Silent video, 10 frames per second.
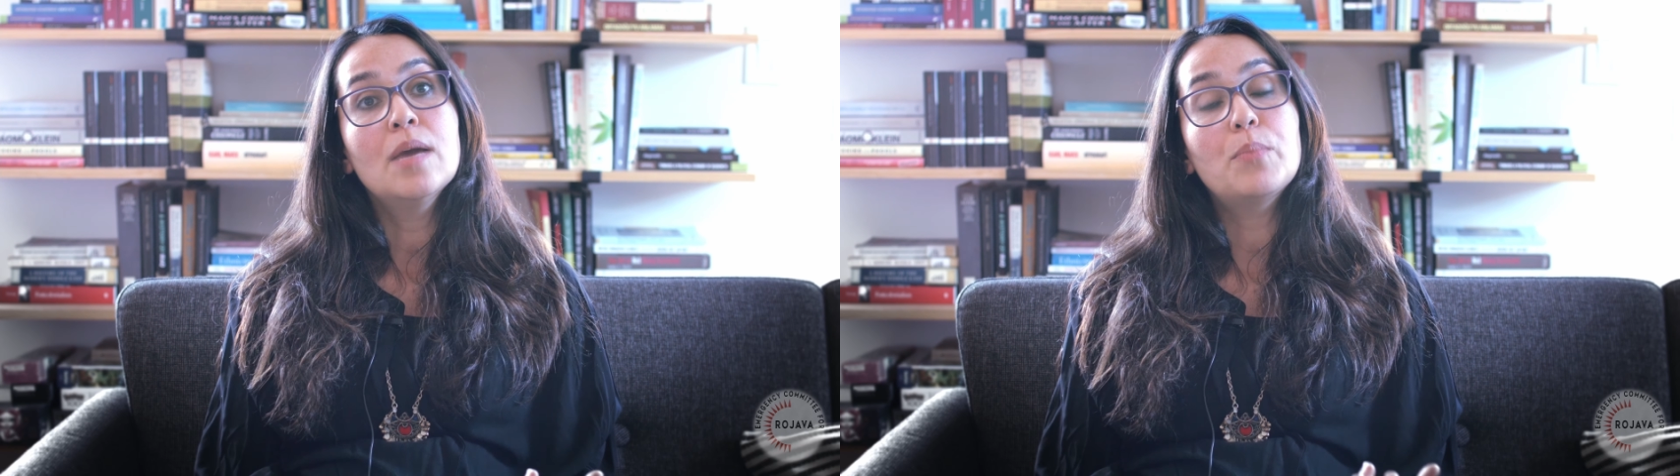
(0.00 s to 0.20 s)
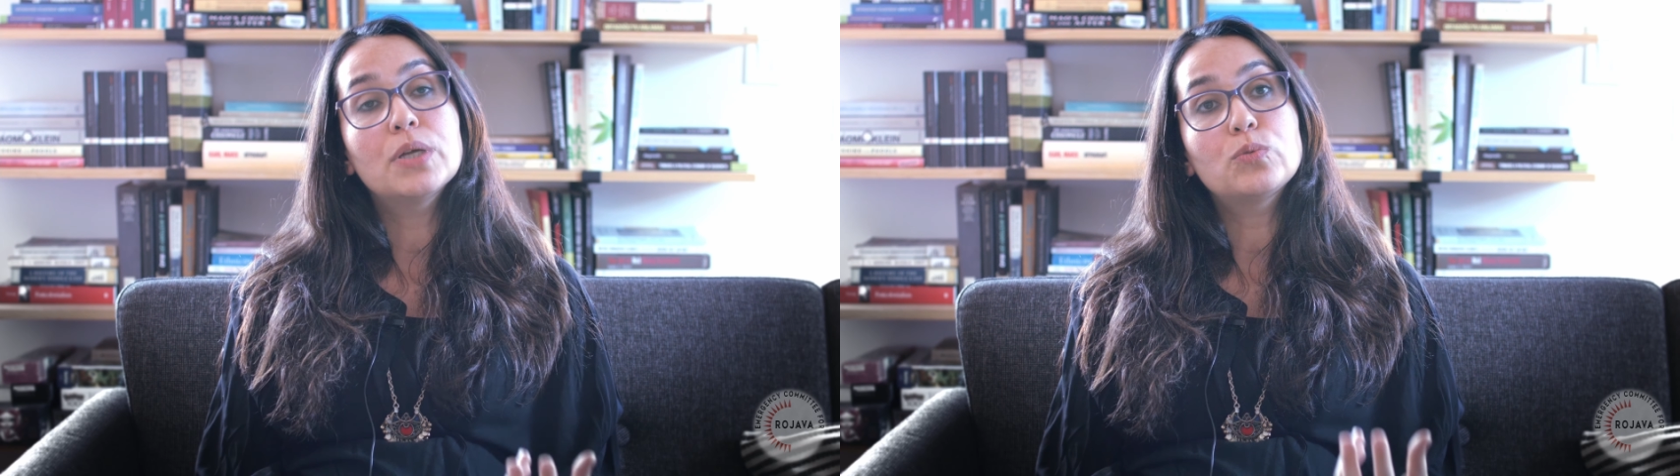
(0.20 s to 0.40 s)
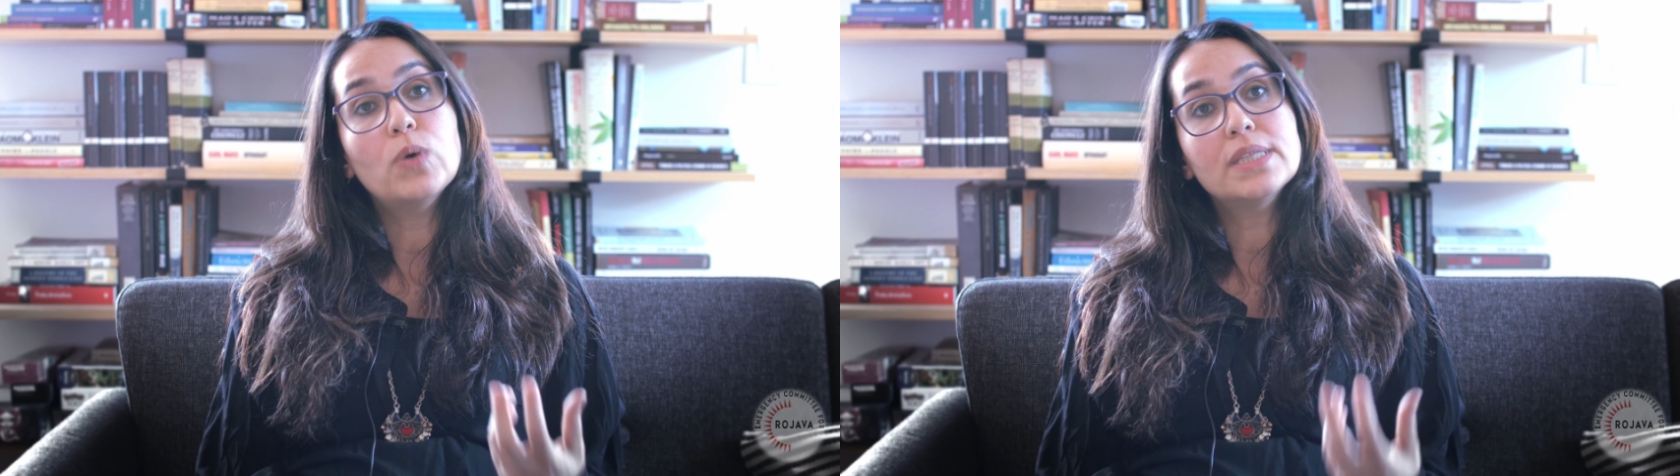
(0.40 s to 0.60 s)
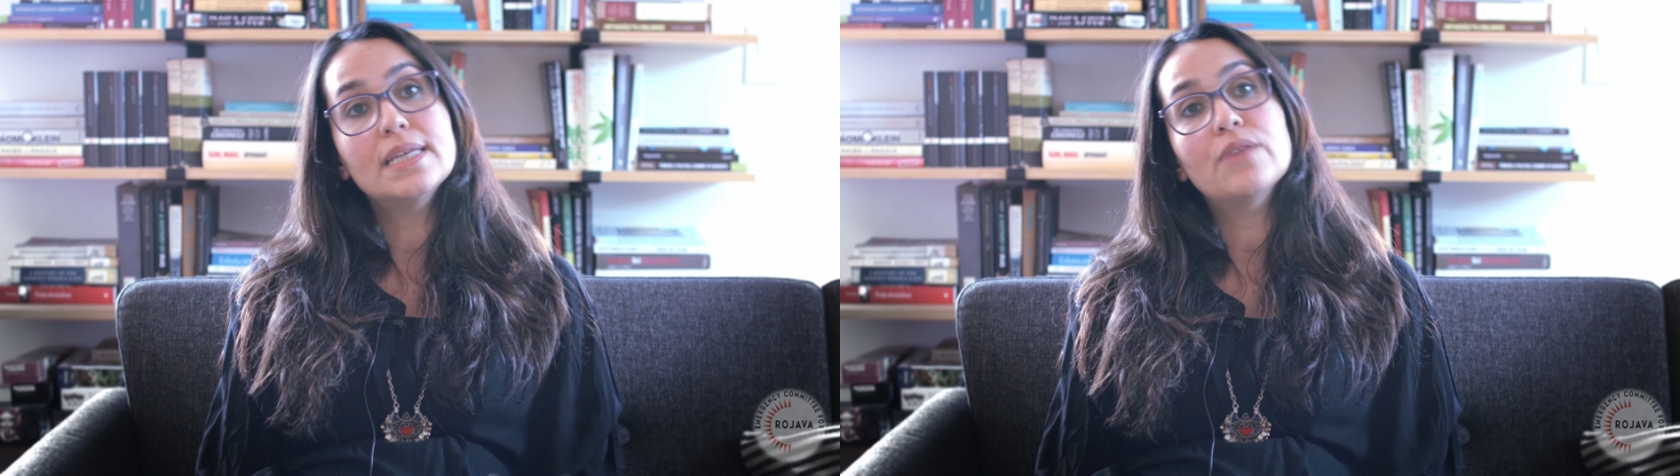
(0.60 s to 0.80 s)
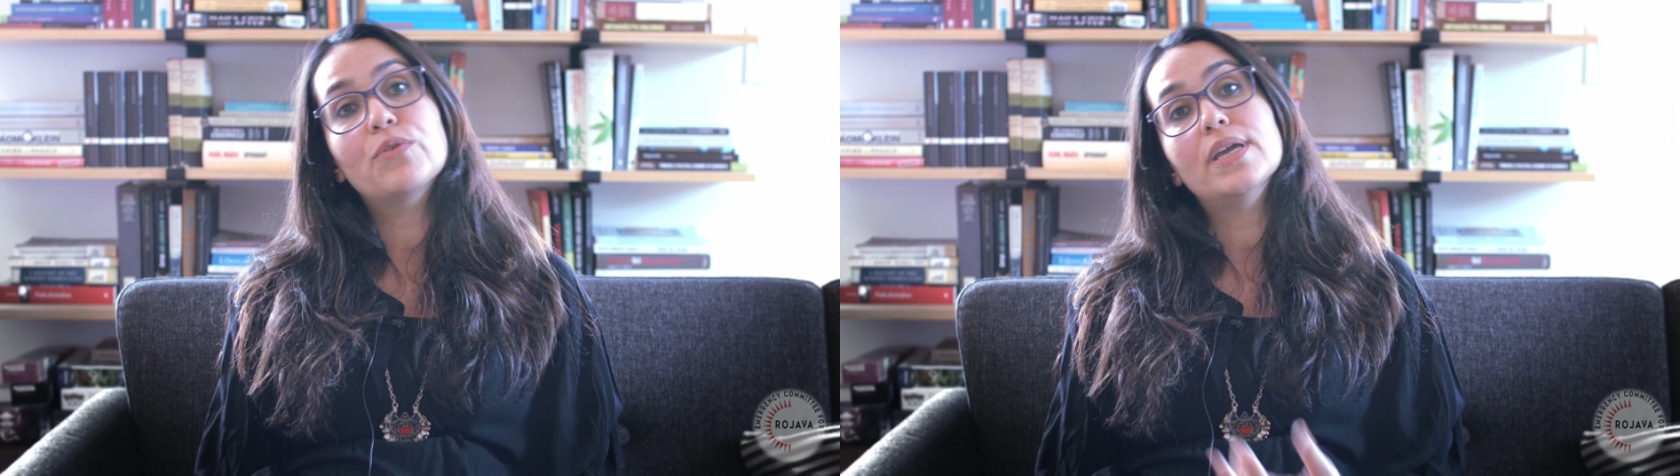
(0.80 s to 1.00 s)
But what
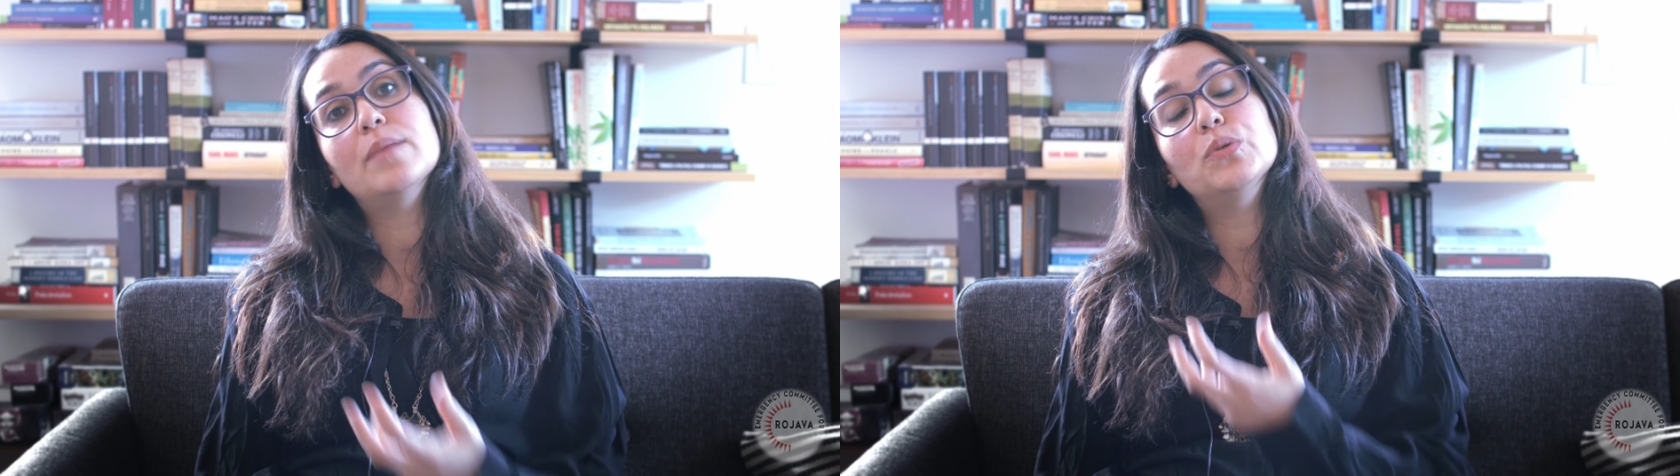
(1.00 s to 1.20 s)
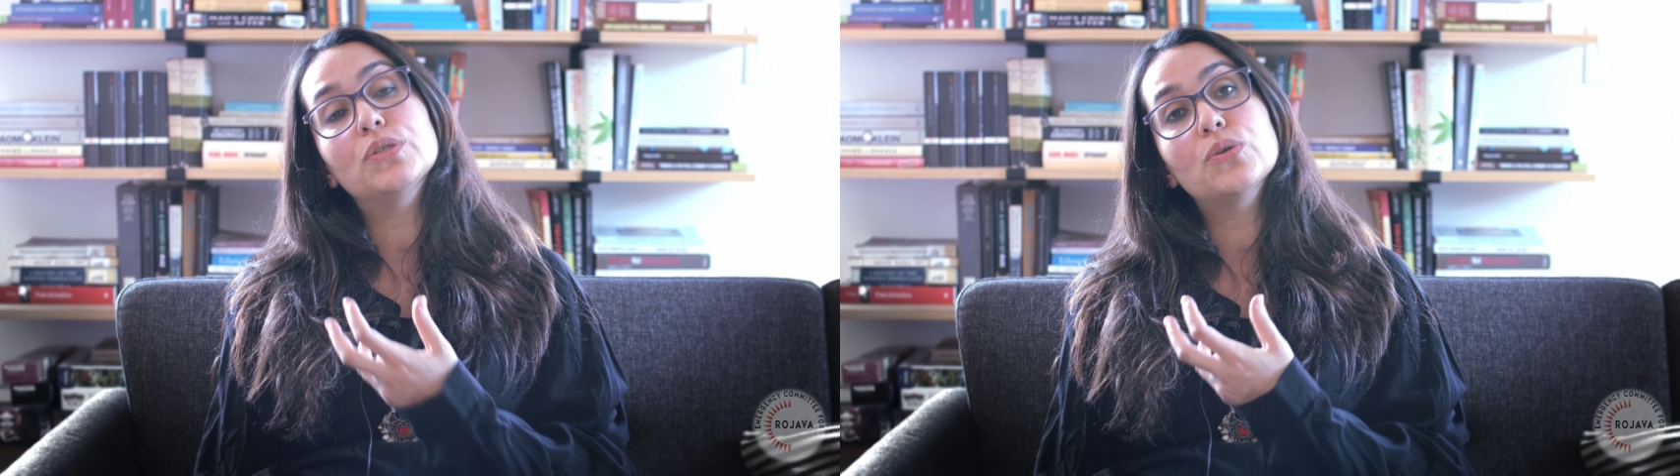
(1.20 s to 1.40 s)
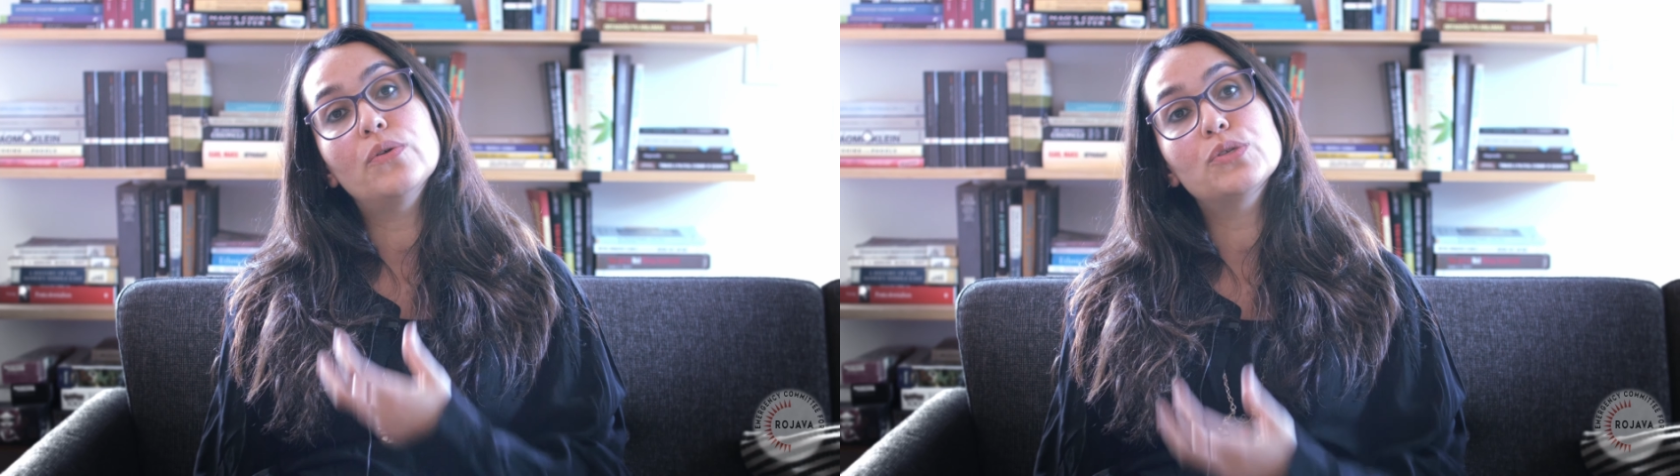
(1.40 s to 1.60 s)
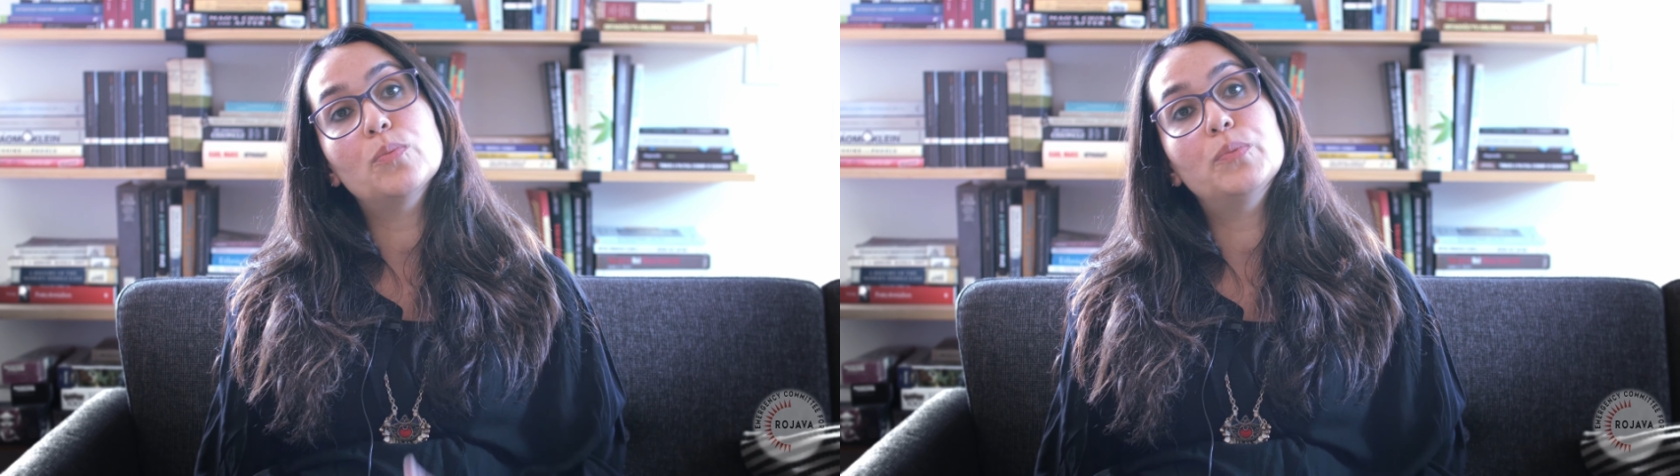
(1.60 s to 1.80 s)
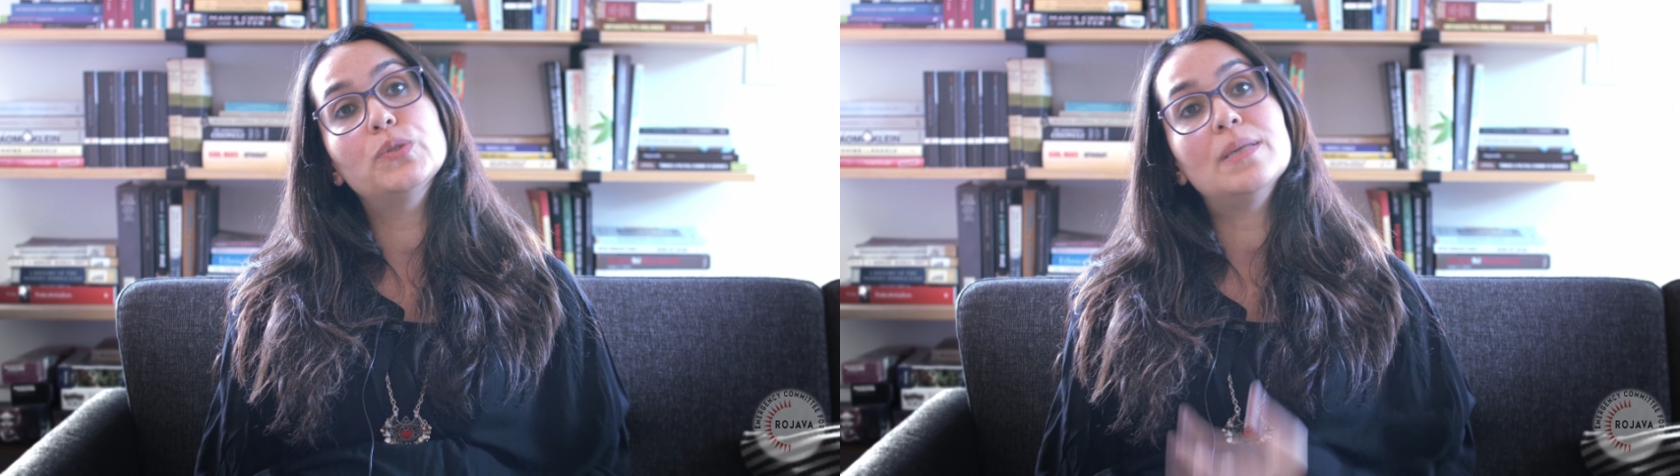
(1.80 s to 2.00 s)
they were able to also
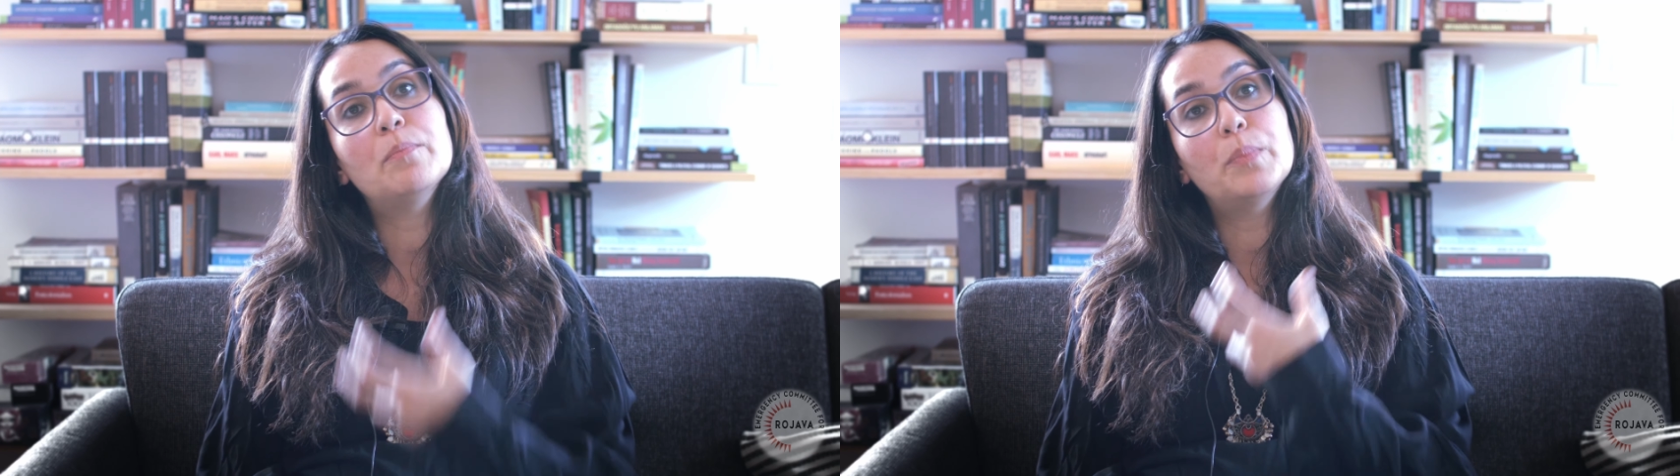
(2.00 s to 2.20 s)
put in